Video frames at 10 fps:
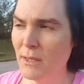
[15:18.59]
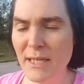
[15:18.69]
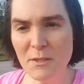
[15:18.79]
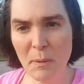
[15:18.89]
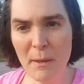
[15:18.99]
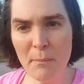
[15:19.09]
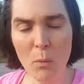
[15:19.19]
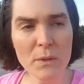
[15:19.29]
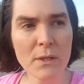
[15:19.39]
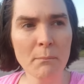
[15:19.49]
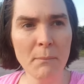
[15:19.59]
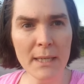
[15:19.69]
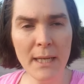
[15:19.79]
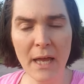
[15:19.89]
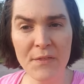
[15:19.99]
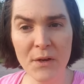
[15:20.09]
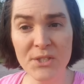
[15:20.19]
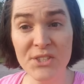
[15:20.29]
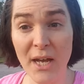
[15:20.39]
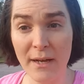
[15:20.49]
These people with their money and their
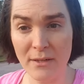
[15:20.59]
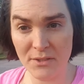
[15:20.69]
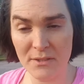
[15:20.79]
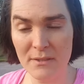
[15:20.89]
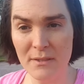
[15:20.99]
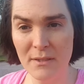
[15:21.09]
desires,